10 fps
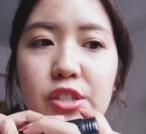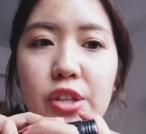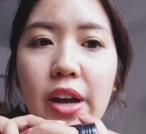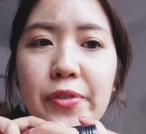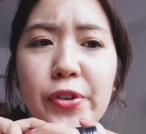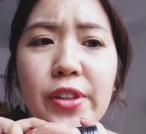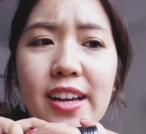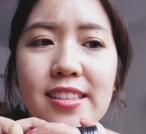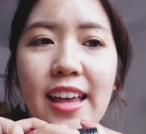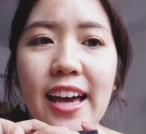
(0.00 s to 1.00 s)
so I feel
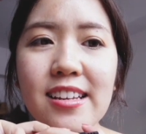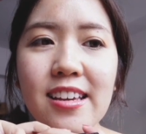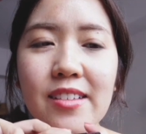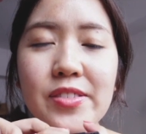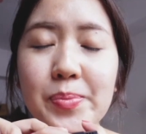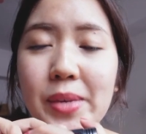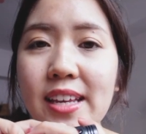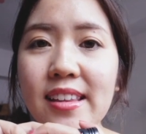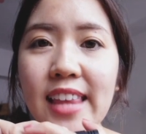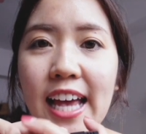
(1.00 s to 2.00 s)
like that gives
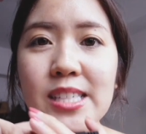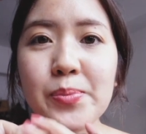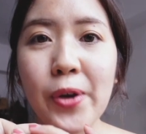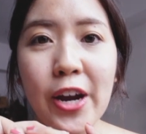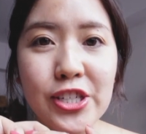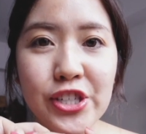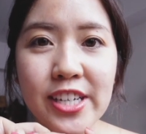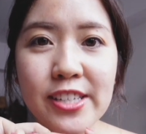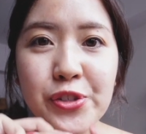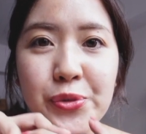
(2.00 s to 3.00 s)
me less
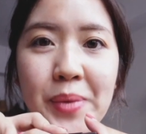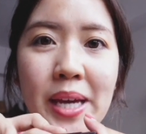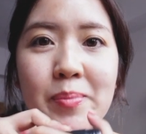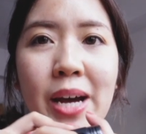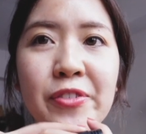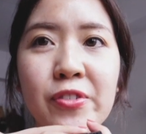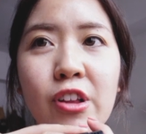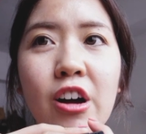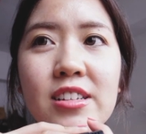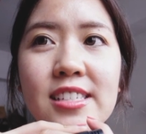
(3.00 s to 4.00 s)
pressure to make my
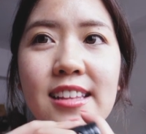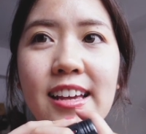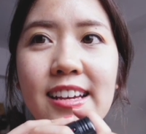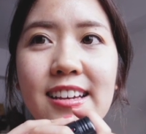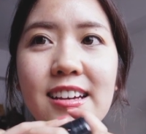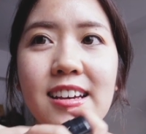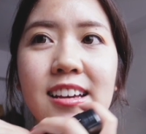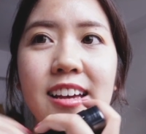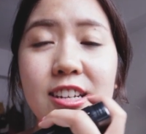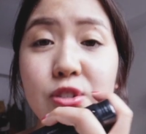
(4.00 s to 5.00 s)
vlogs like
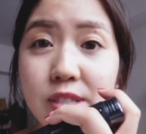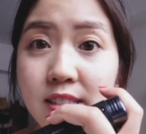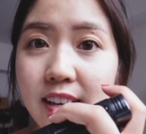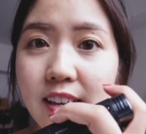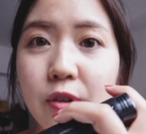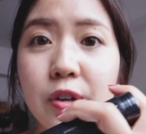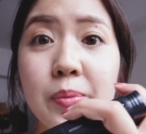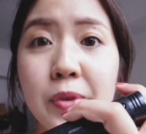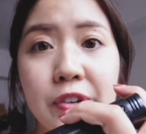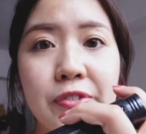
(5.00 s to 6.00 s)
interesting or
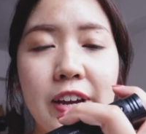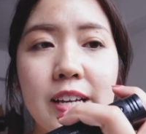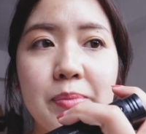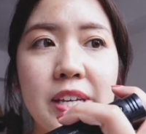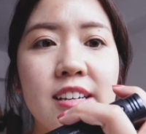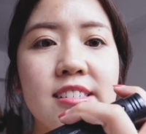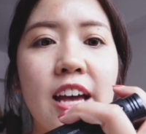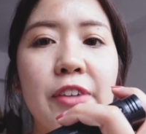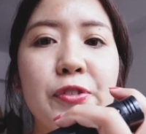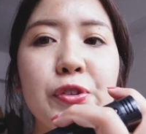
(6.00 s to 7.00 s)
perfect because
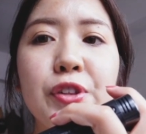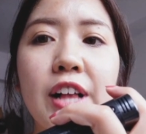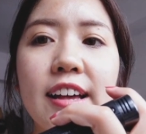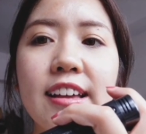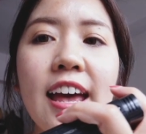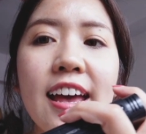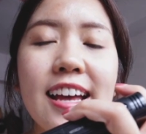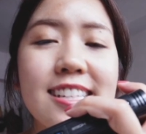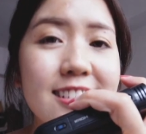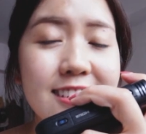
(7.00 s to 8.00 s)
I feel like
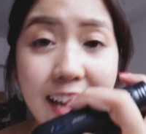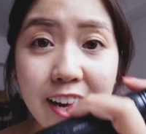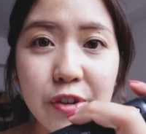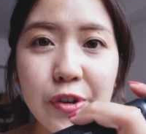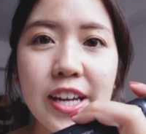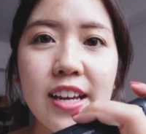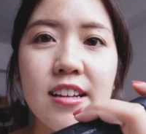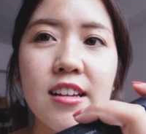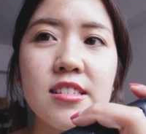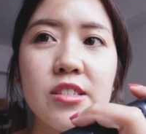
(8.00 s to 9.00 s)
it's a diary
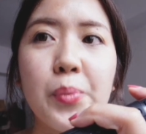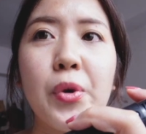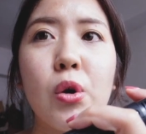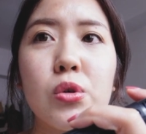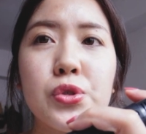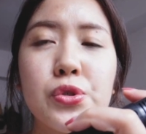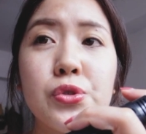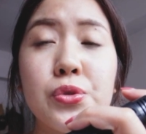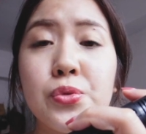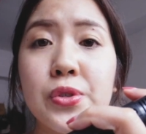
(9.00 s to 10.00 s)
it is supposed
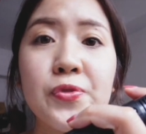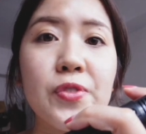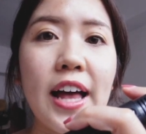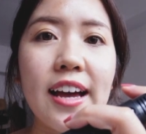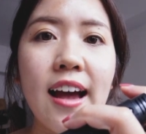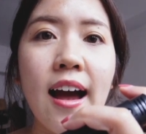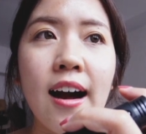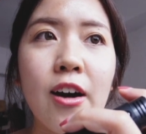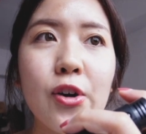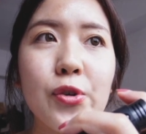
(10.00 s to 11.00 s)
to reflect
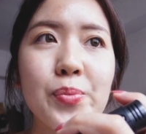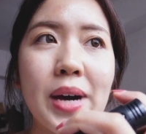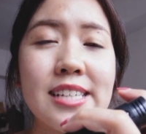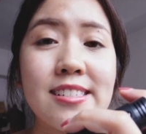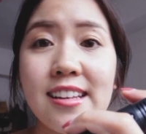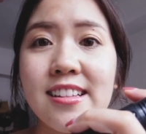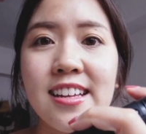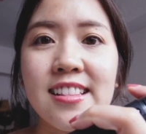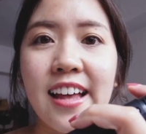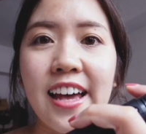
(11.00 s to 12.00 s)
how my
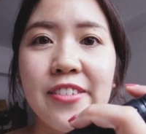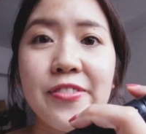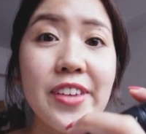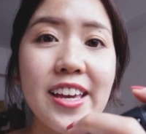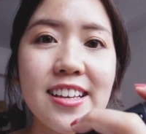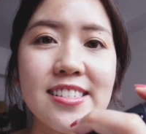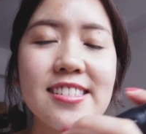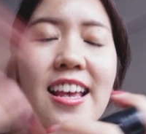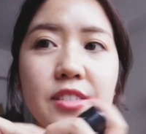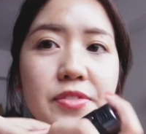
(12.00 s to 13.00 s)
daily life is
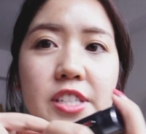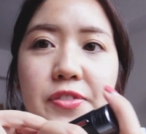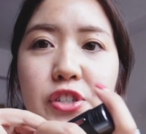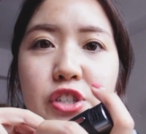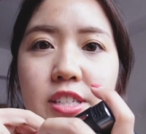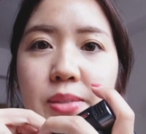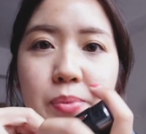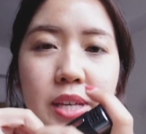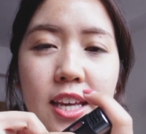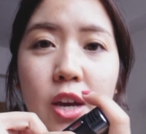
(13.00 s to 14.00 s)
even if it's just
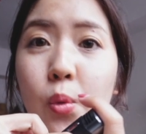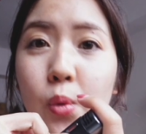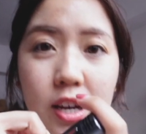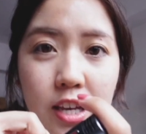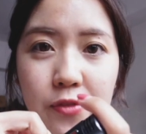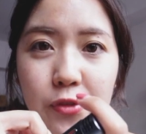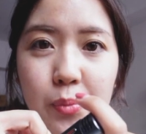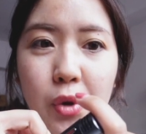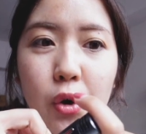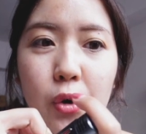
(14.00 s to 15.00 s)
me working
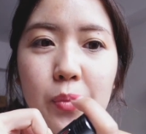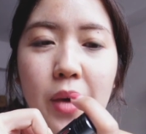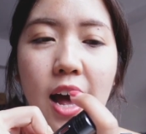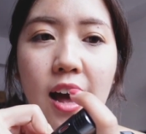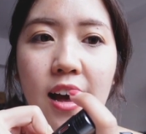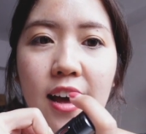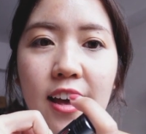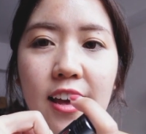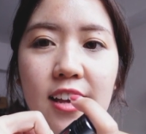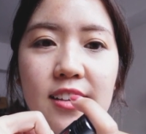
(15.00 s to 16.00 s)
from home
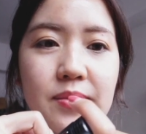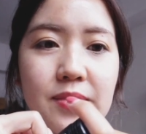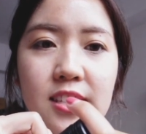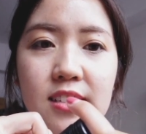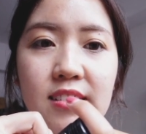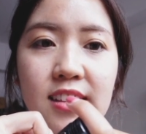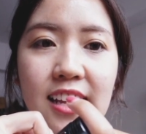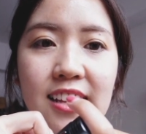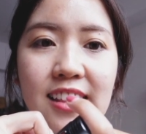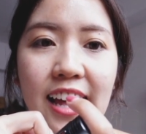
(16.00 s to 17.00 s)
I still
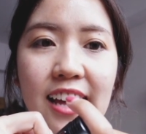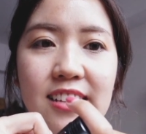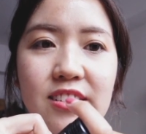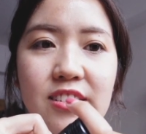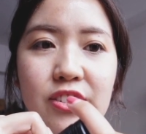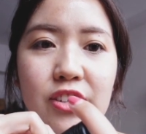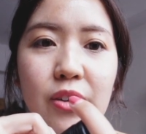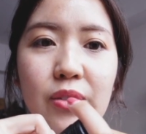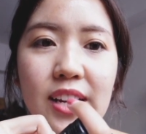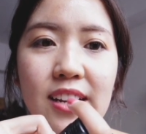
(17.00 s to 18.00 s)
think that you
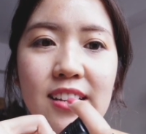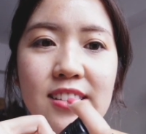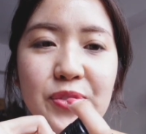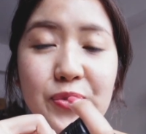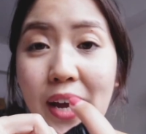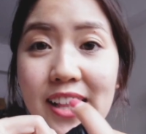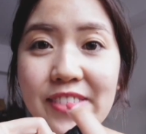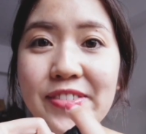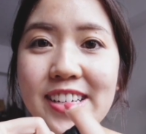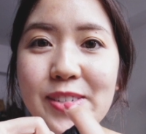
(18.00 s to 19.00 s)
know it is
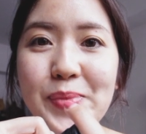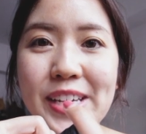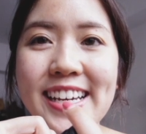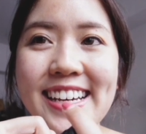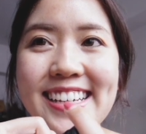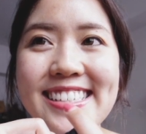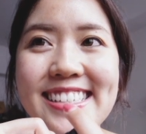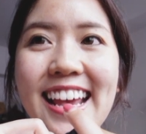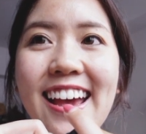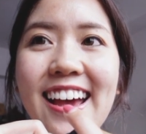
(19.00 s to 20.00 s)
relevant because
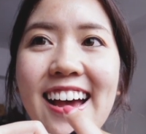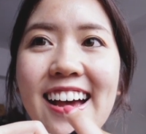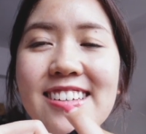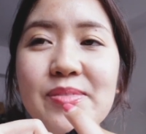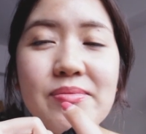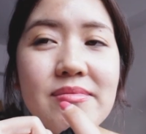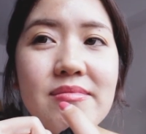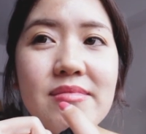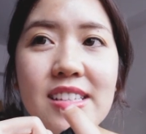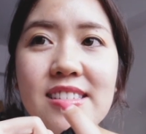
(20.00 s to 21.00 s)

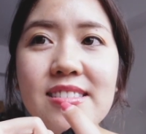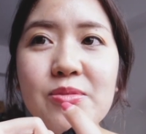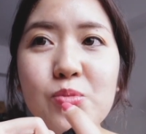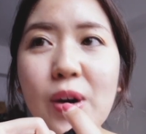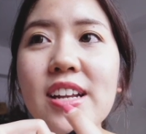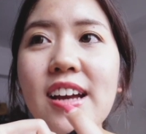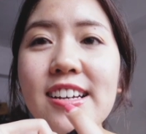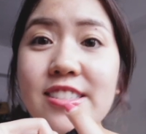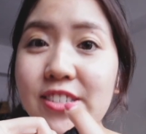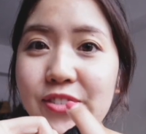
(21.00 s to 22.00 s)
that's what
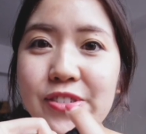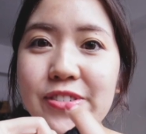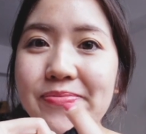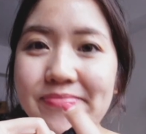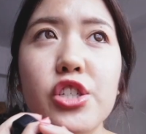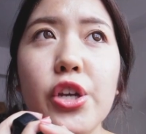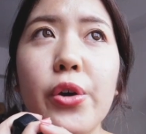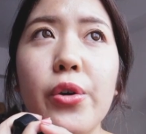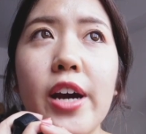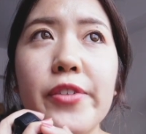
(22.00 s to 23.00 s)
I do
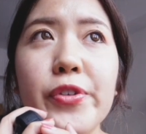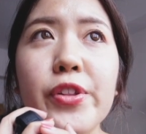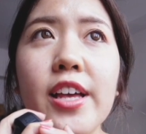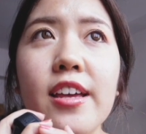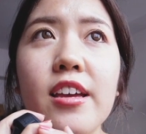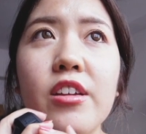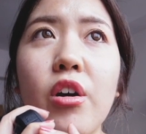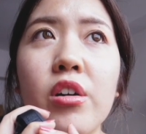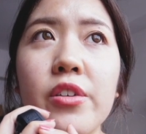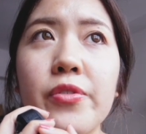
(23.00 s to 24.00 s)
so I feel like in
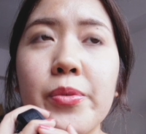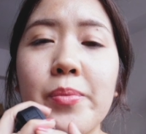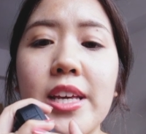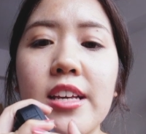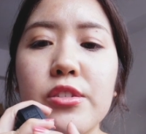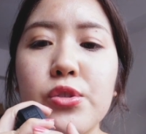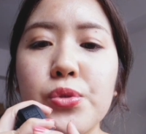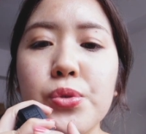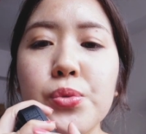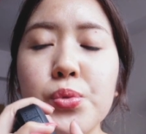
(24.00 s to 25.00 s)
order for me
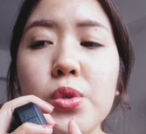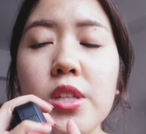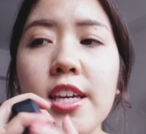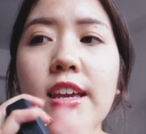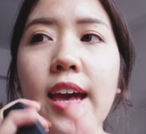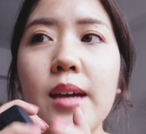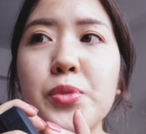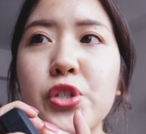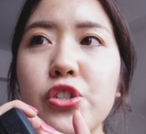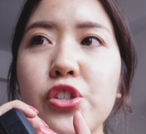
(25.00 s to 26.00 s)
to really
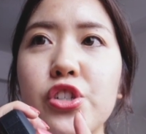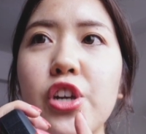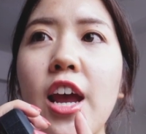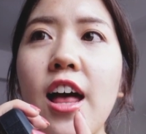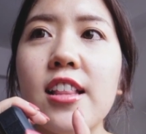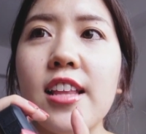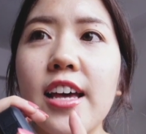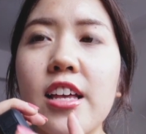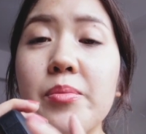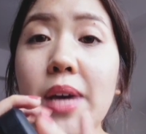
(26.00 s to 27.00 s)
capture
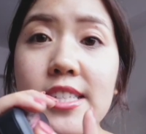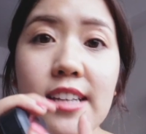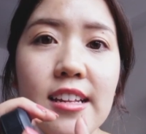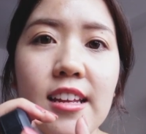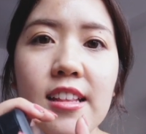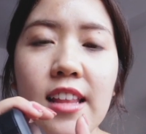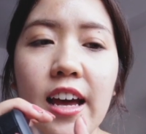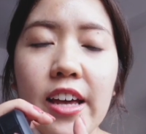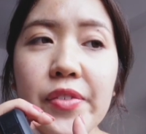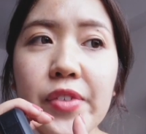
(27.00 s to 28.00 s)
like my daily
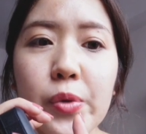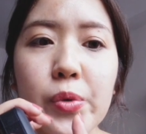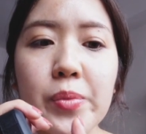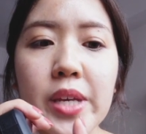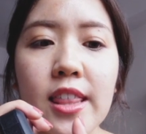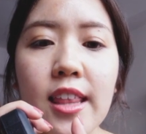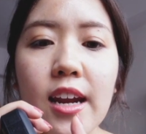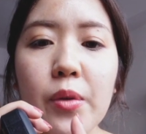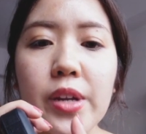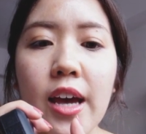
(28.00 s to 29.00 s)
life it would mean that
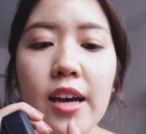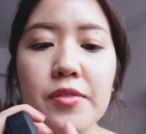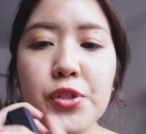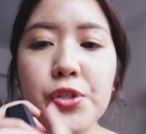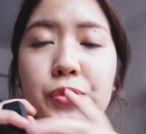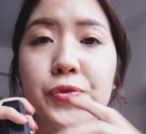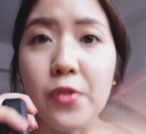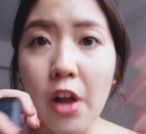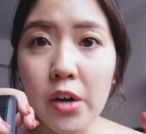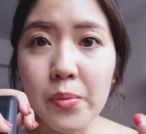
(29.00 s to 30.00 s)
I would have to
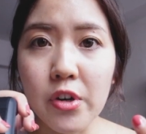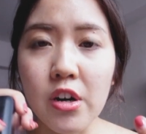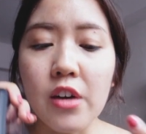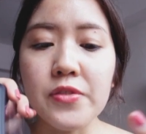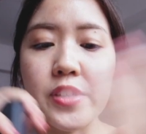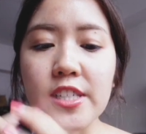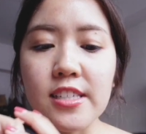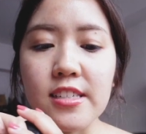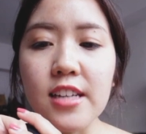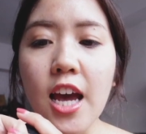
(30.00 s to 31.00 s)
vlog more
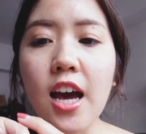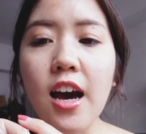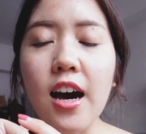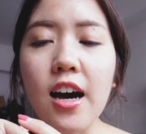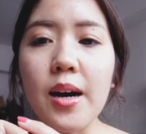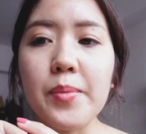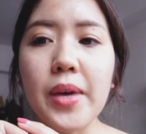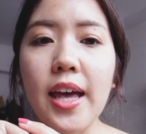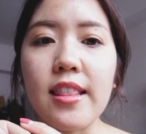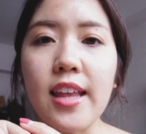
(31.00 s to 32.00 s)
often um,
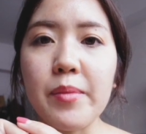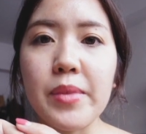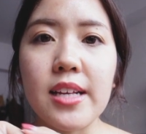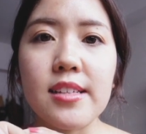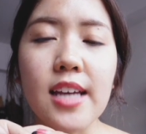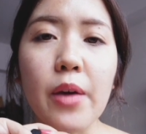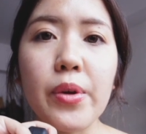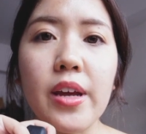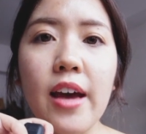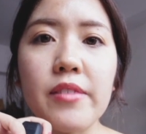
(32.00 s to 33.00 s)
and that means I
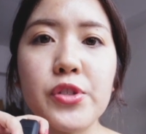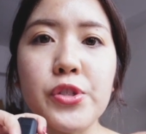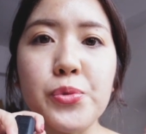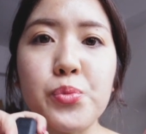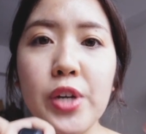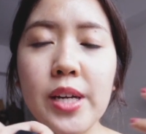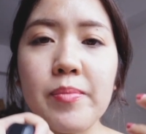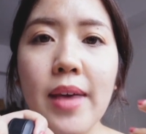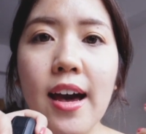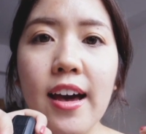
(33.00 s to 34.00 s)
would have to bring
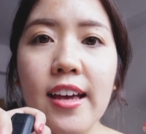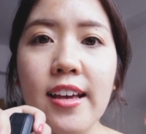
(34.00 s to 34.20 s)
my